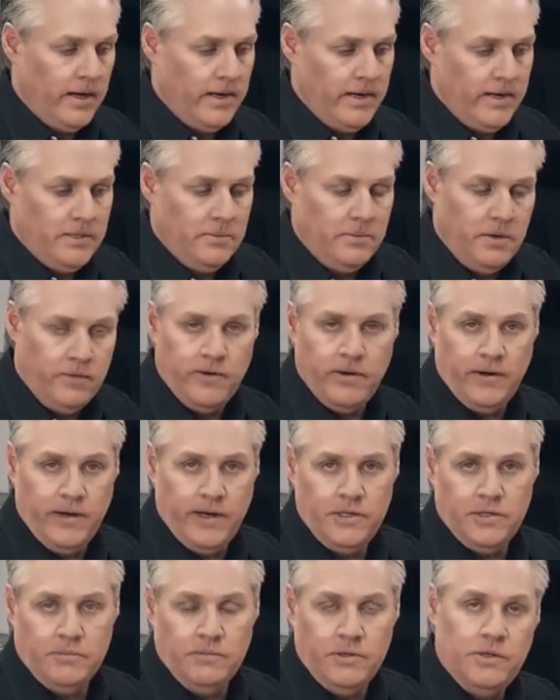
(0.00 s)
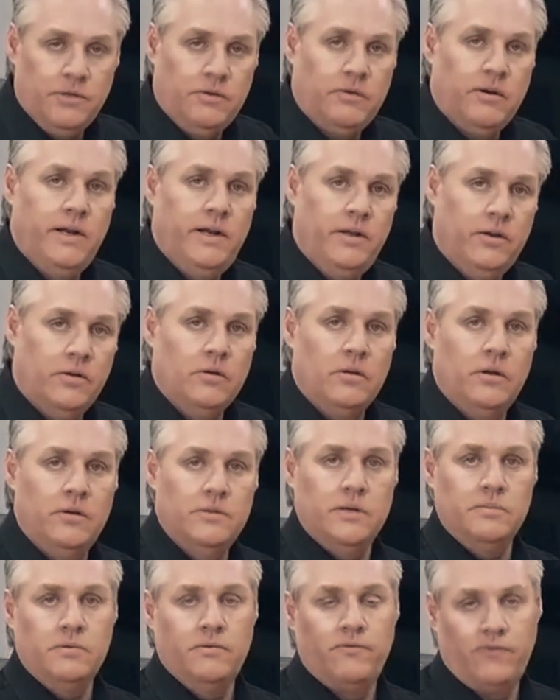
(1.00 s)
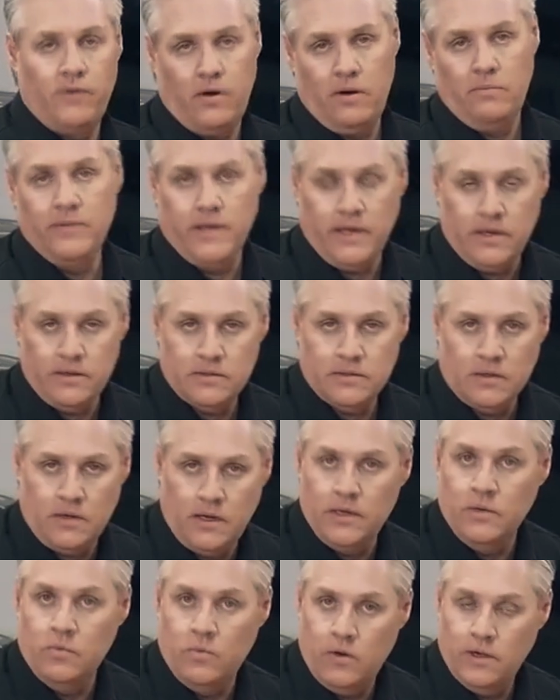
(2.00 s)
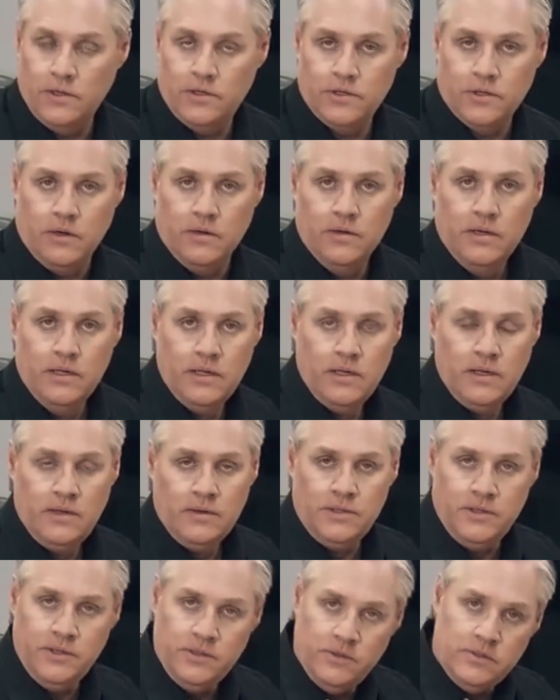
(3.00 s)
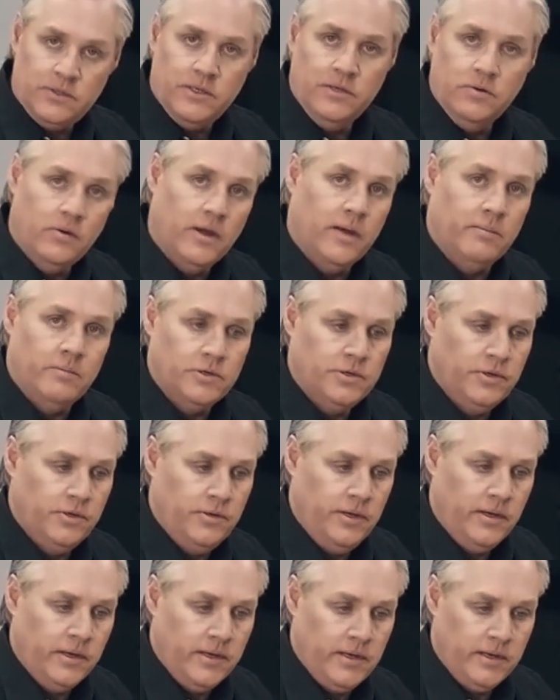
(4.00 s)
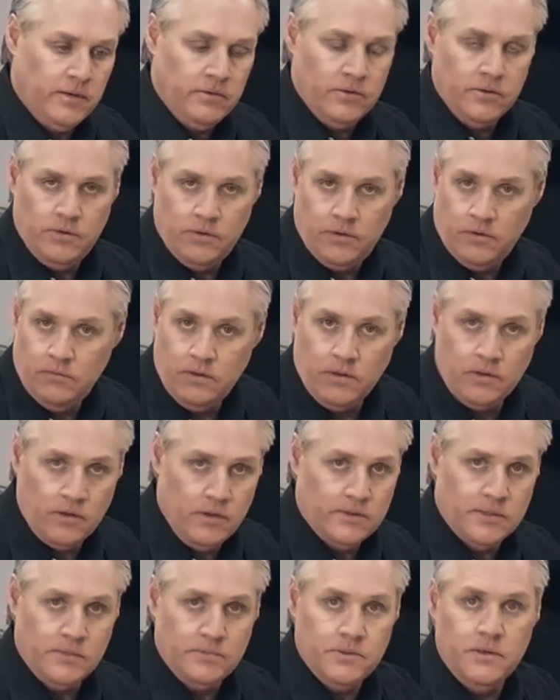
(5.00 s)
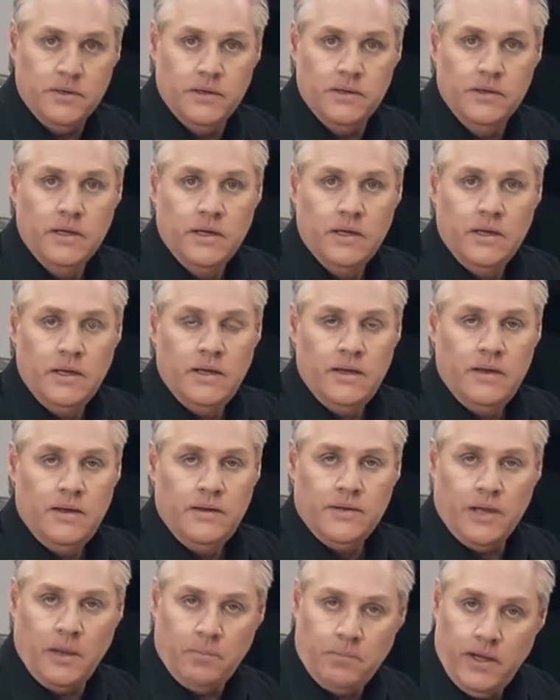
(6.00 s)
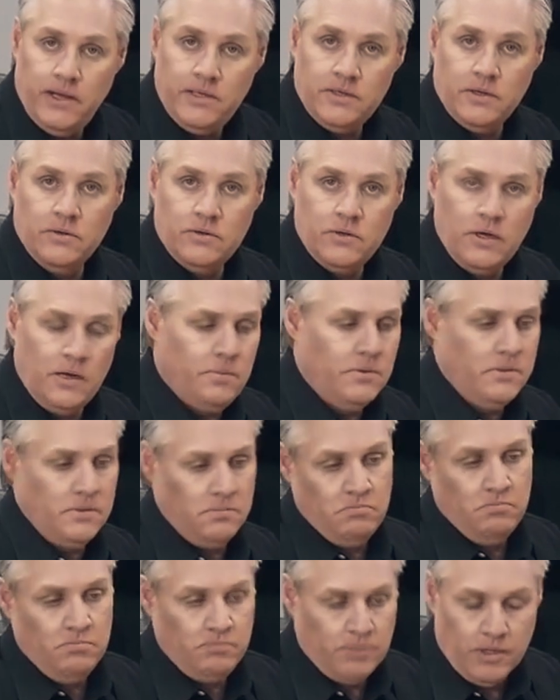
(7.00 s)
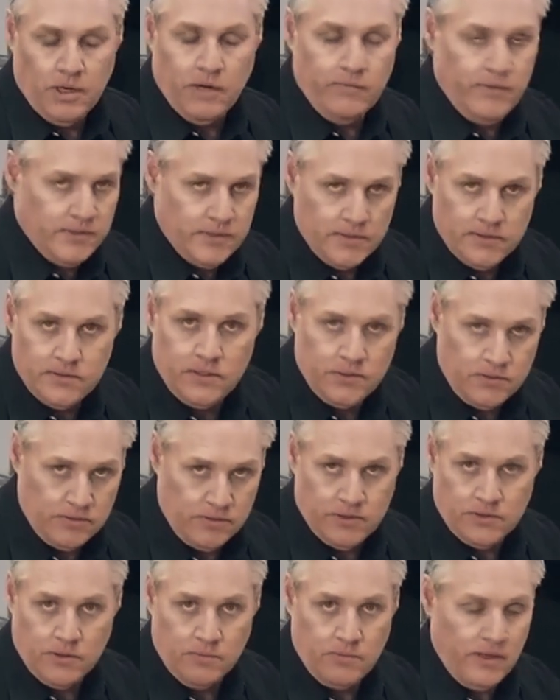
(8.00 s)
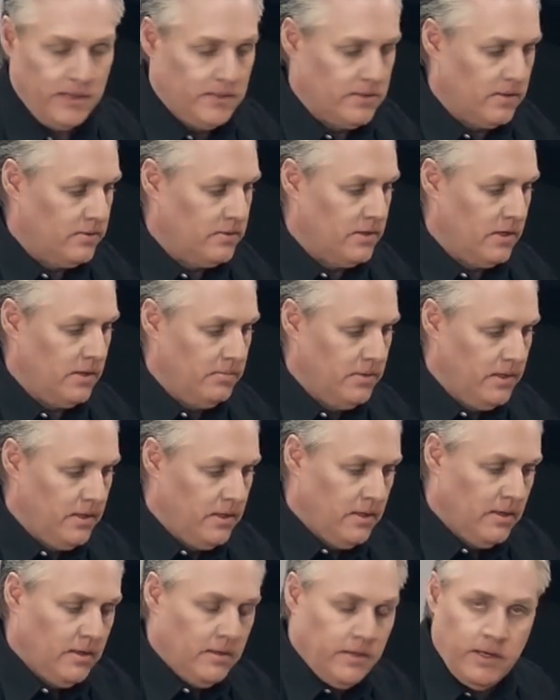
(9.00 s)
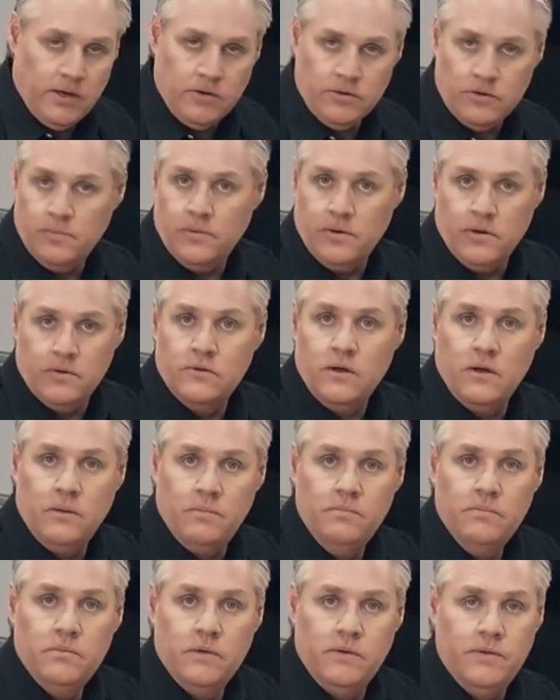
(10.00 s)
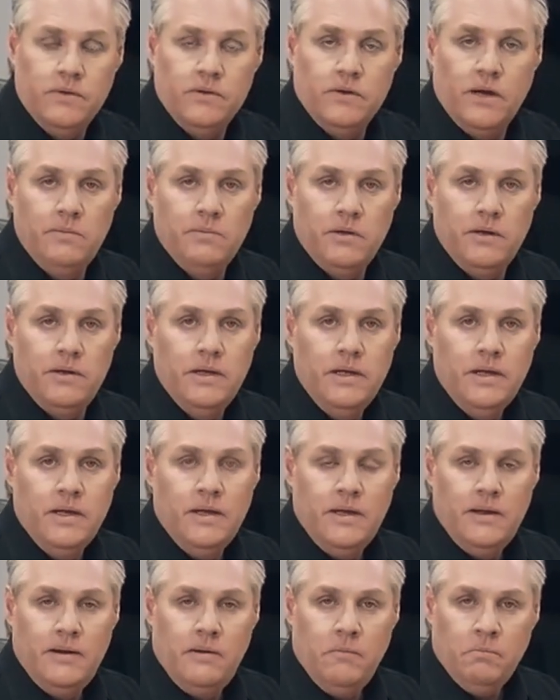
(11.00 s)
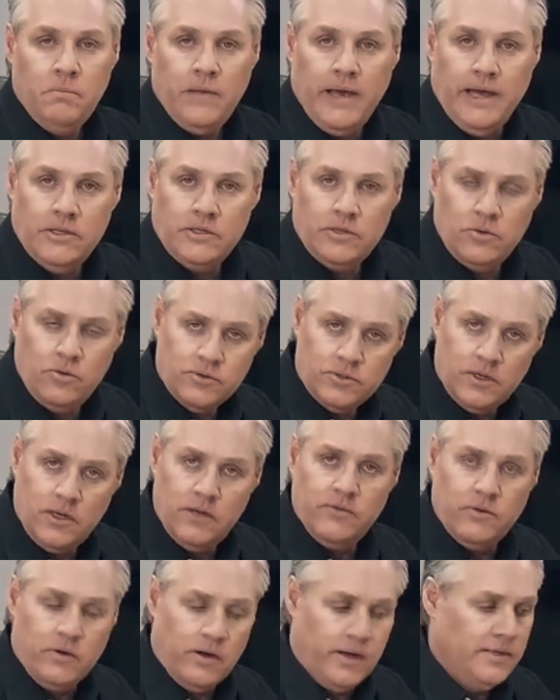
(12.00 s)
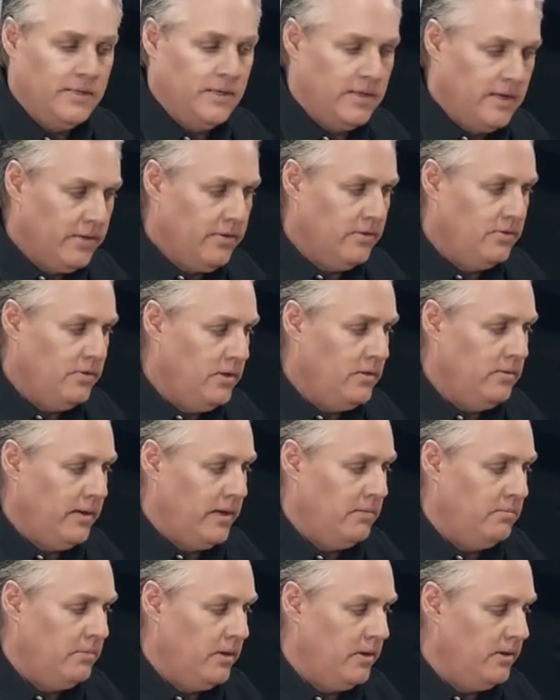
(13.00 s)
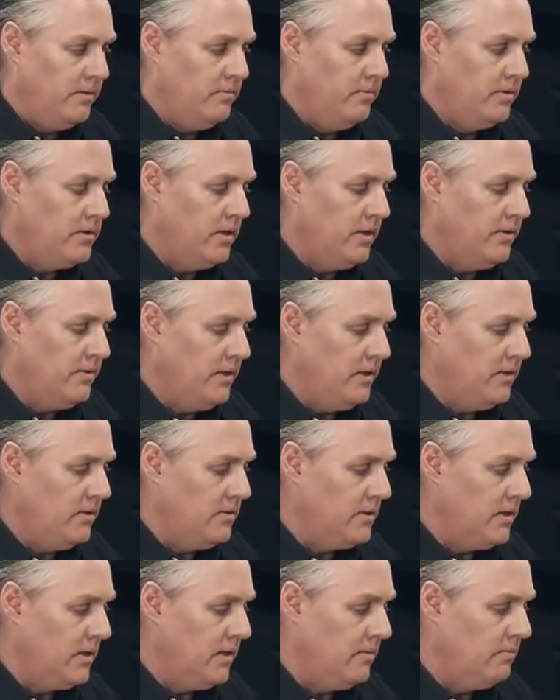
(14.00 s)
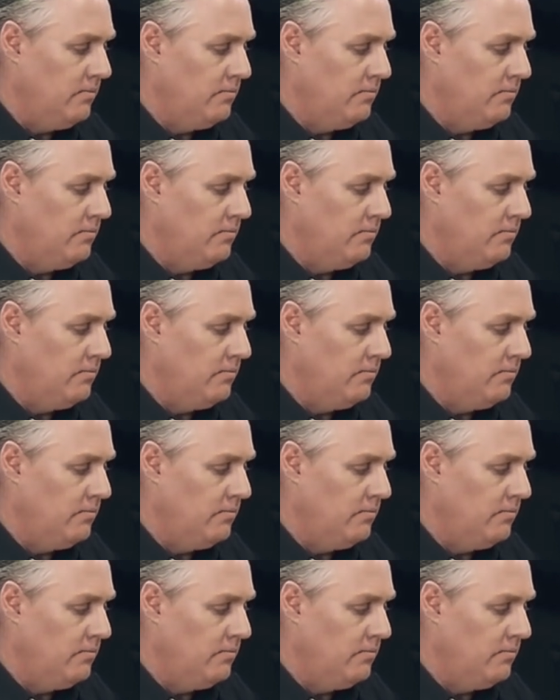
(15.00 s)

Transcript: and adds a bit of variation, but you're creating your close-ups from that slightly wide shot. So you can do single camera shooting and then do the close-ups you need. Now place on top is pretty obvious. It's the traditional place on top. It'll drop it on top of the timeline. And source override is another new edit mode, which I think is